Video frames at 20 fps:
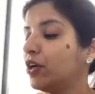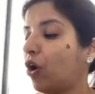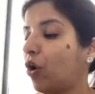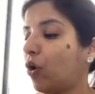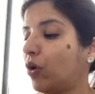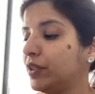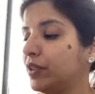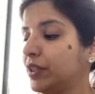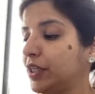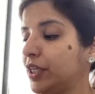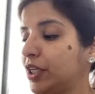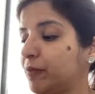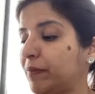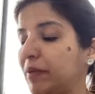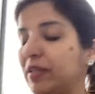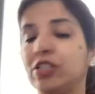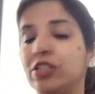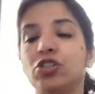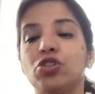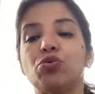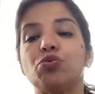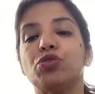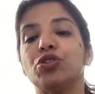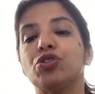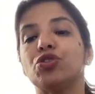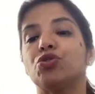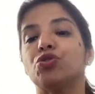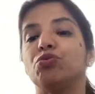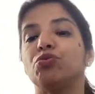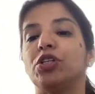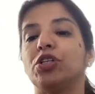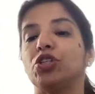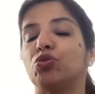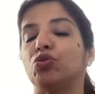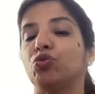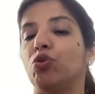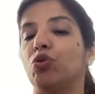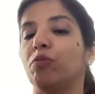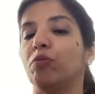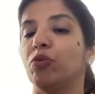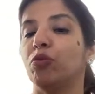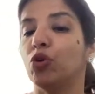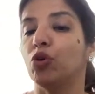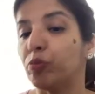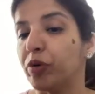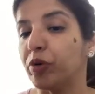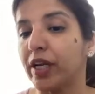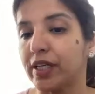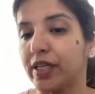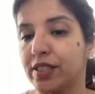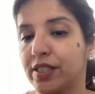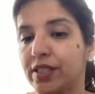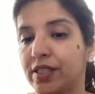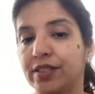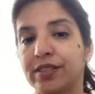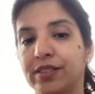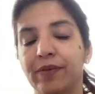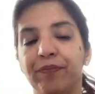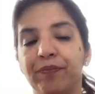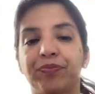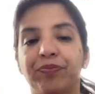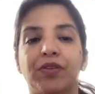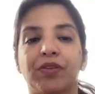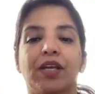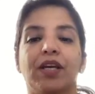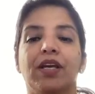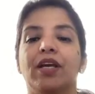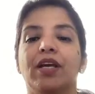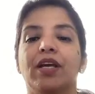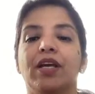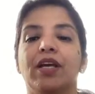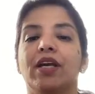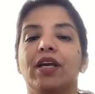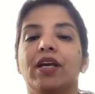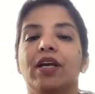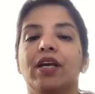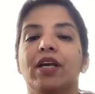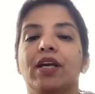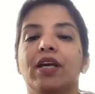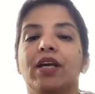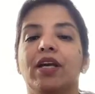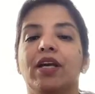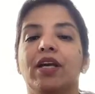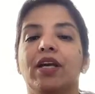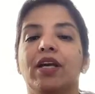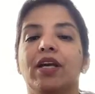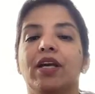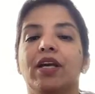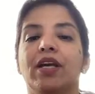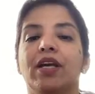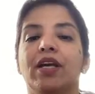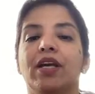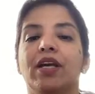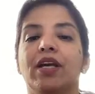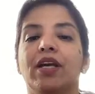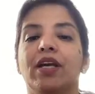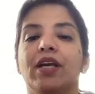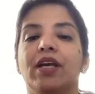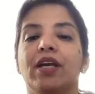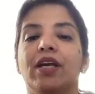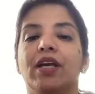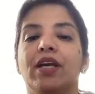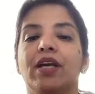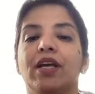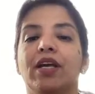Now, NEET PG students, you need to know more predictors, which I'm not discussing here.